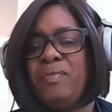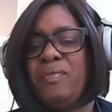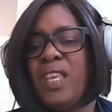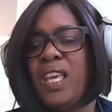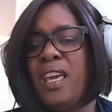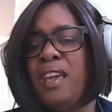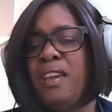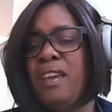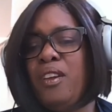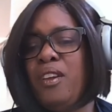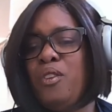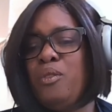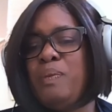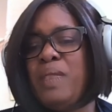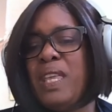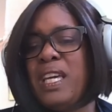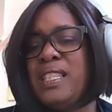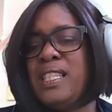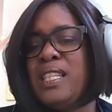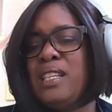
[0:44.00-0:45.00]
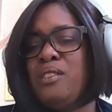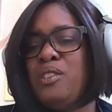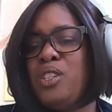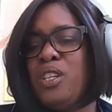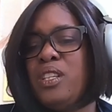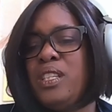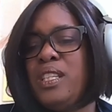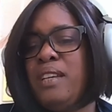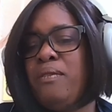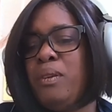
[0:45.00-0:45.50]
Okay, hope that sounds
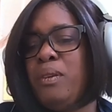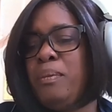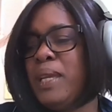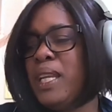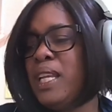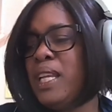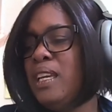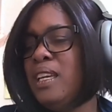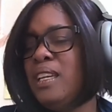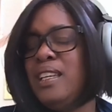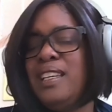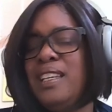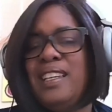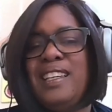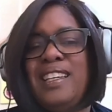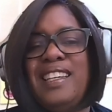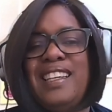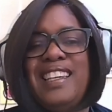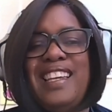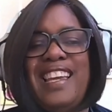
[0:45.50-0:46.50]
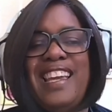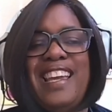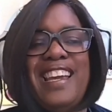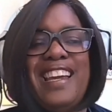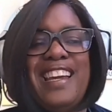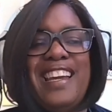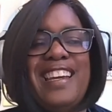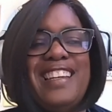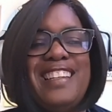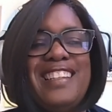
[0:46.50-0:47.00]
good to everybody.
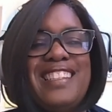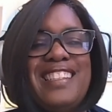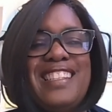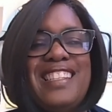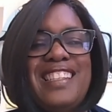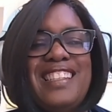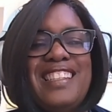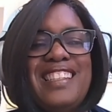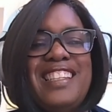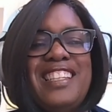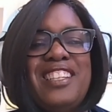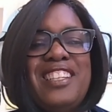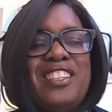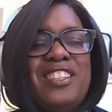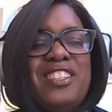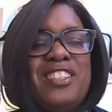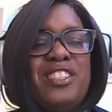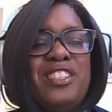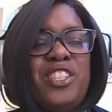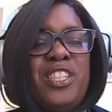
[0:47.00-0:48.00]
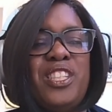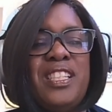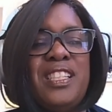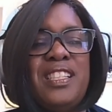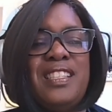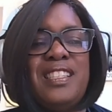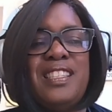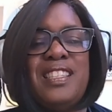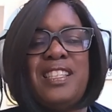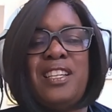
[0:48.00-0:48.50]
And here she
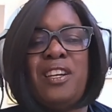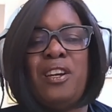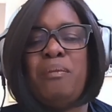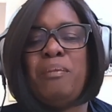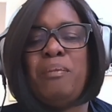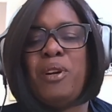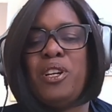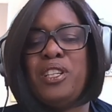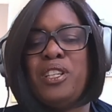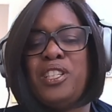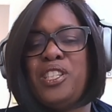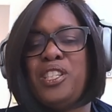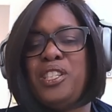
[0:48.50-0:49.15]
is, Sarah Marsh.